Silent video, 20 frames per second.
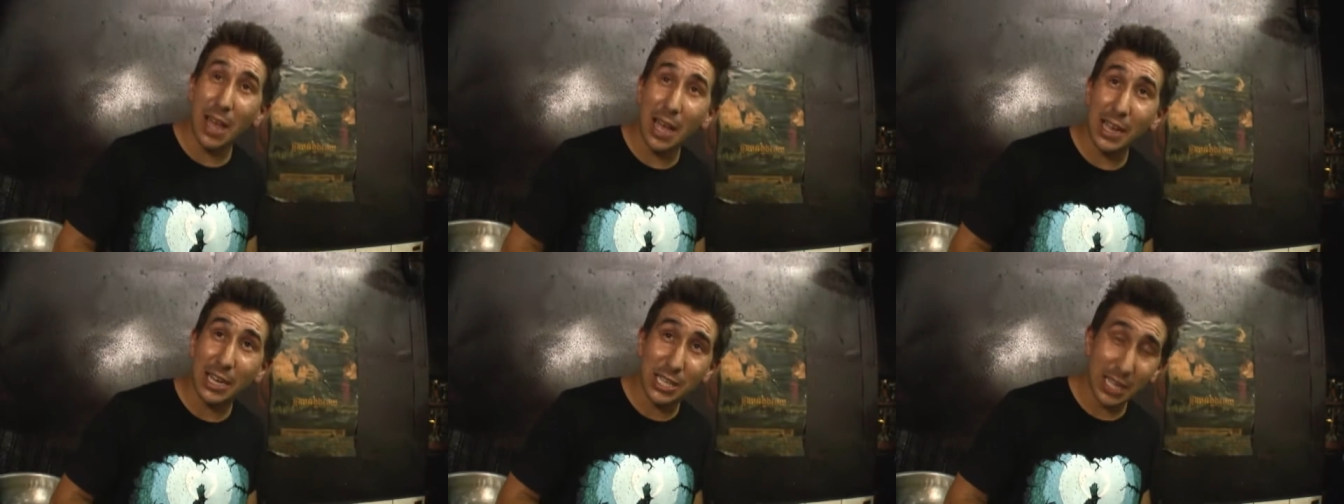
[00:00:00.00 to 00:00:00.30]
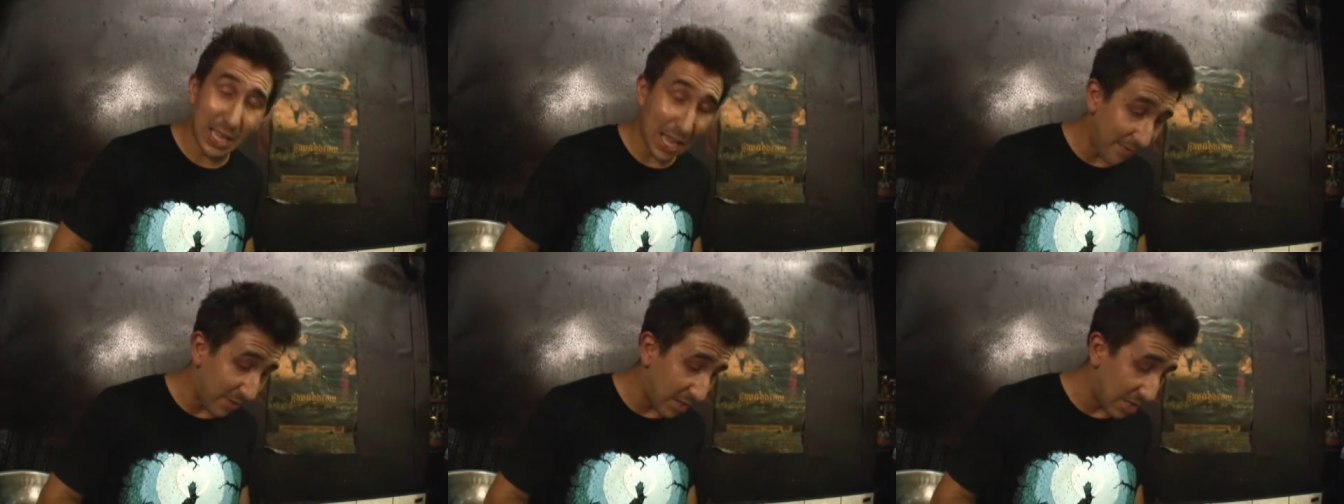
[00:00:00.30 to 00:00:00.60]

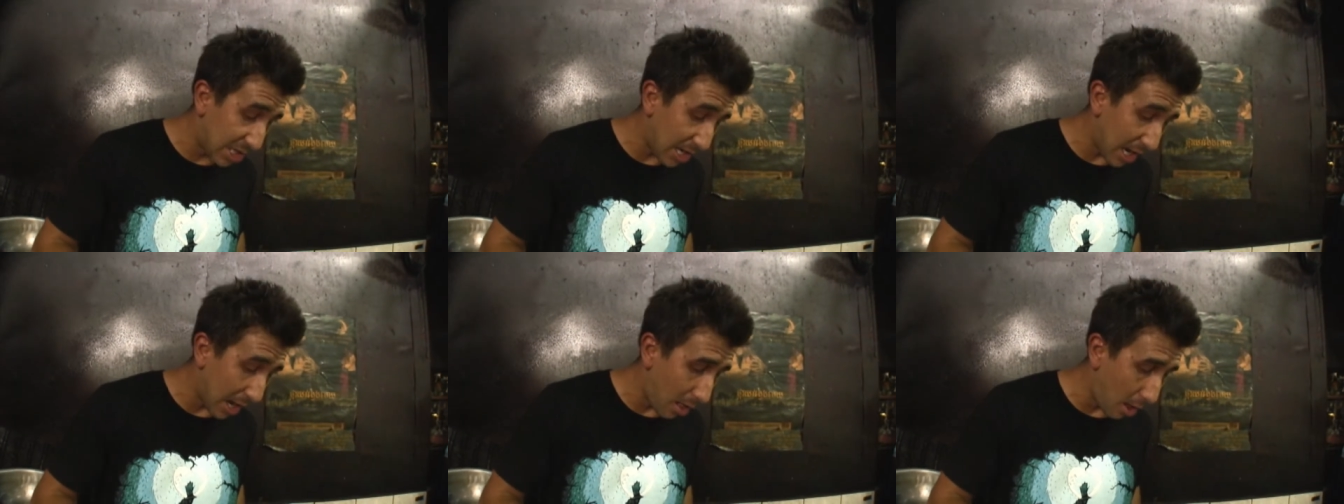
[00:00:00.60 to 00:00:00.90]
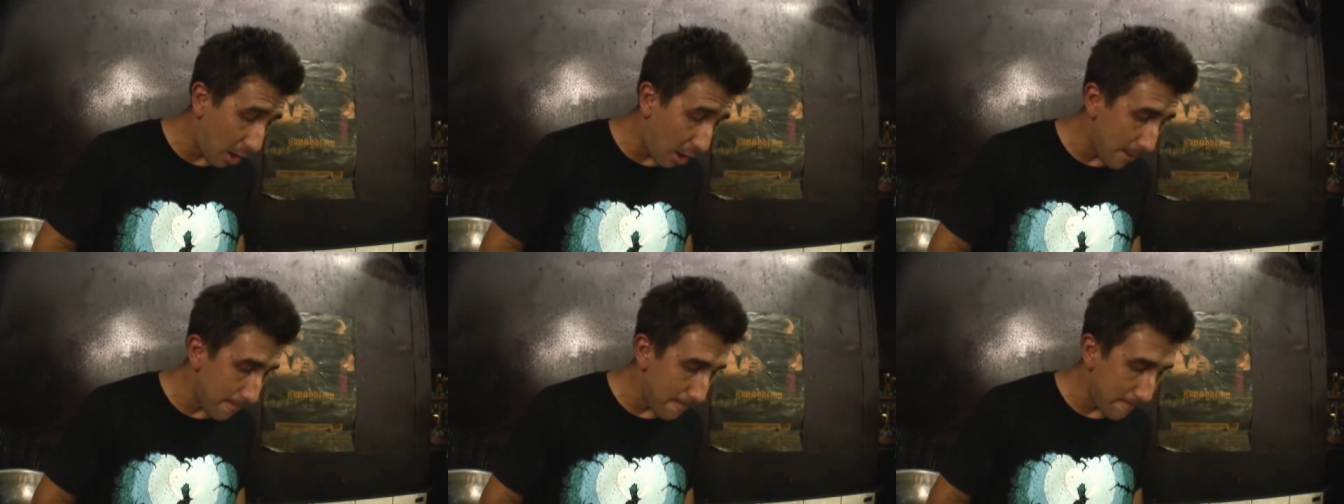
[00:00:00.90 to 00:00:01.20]
actually have the shell
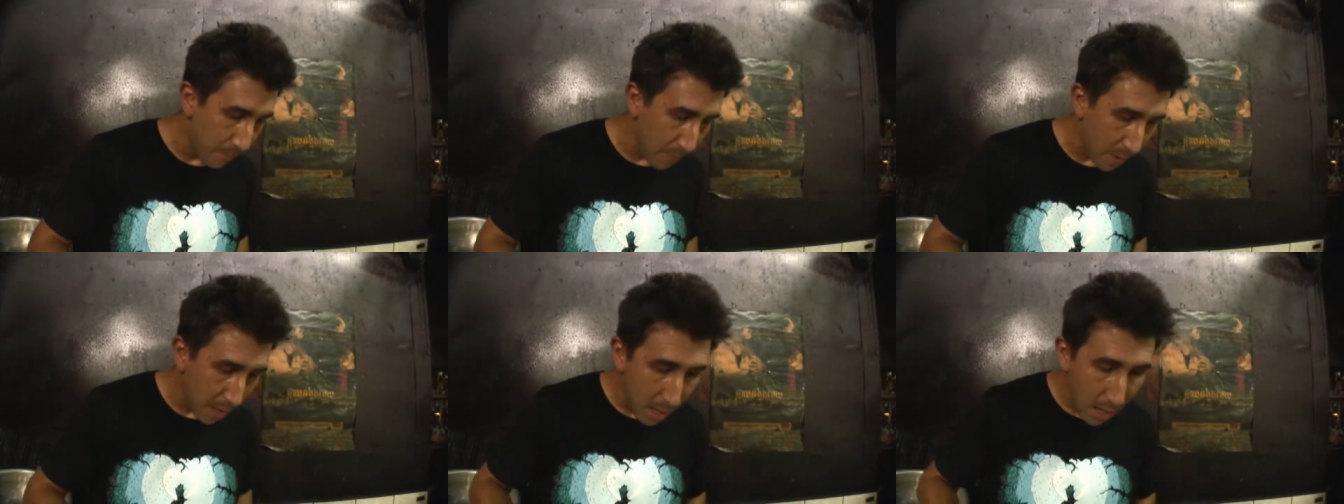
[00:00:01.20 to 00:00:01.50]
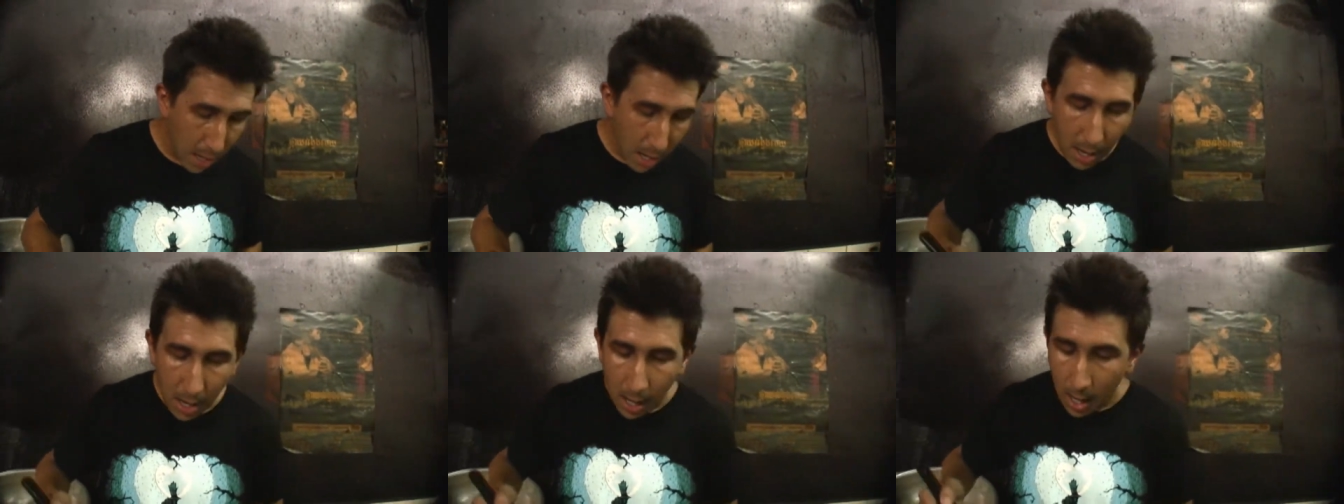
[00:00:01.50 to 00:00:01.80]
on.
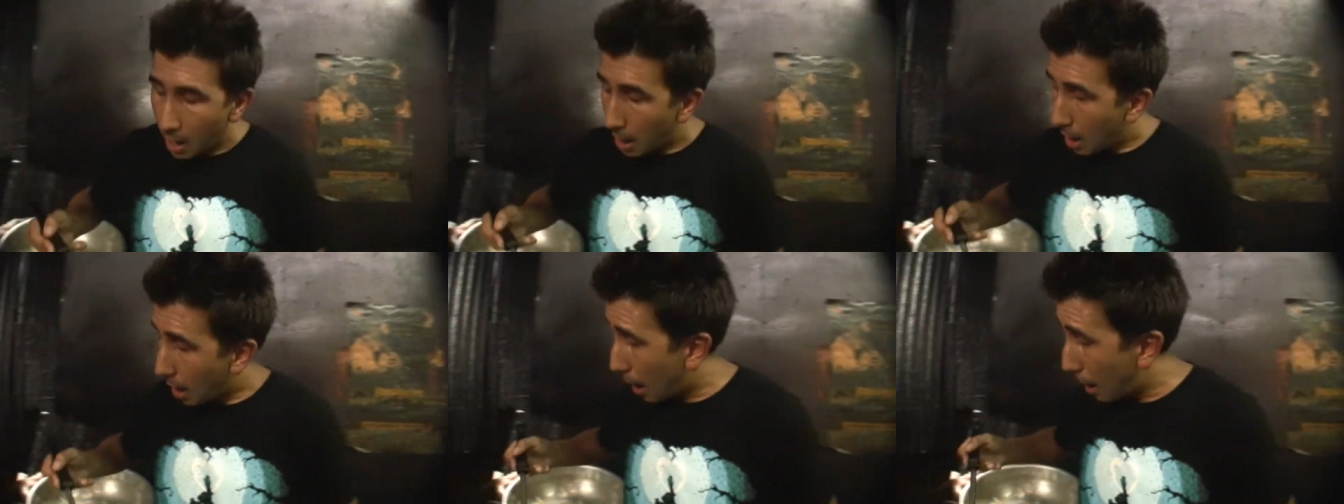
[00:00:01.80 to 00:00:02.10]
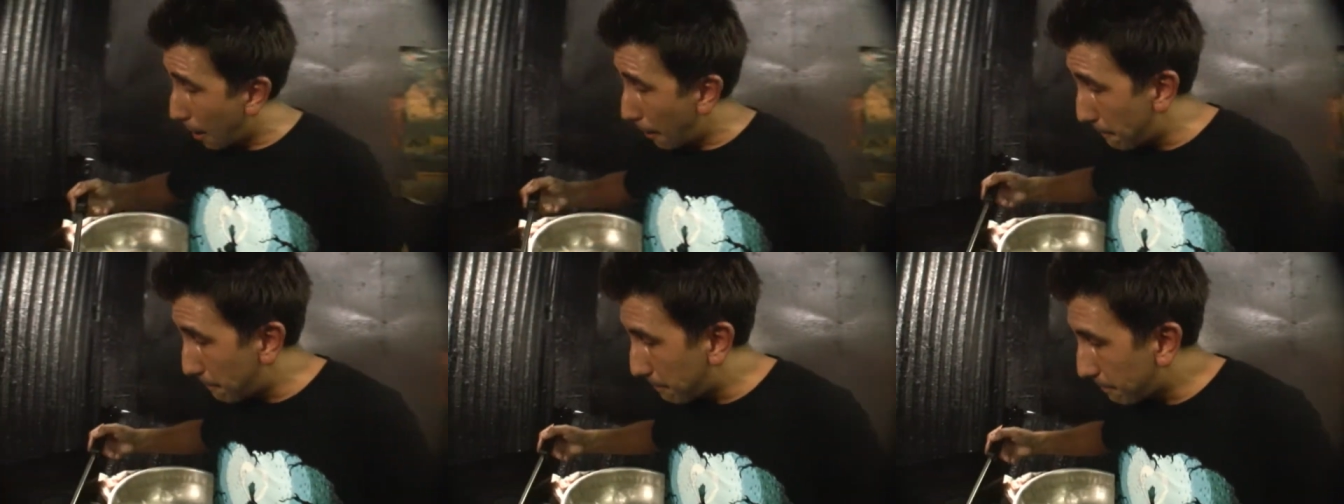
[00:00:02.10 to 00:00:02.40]

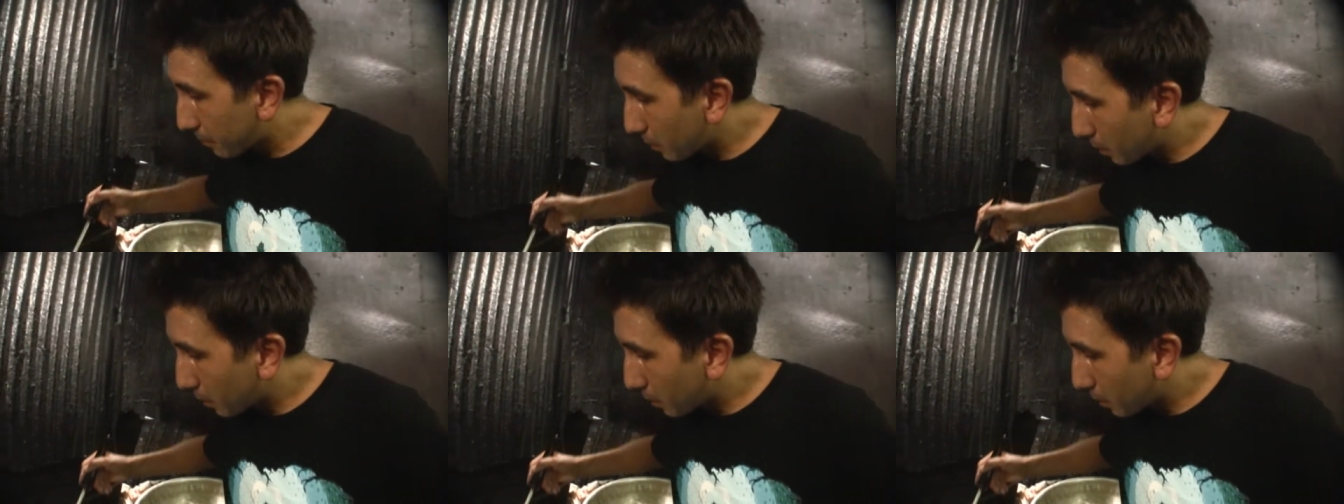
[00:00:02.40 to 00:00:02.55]
Um,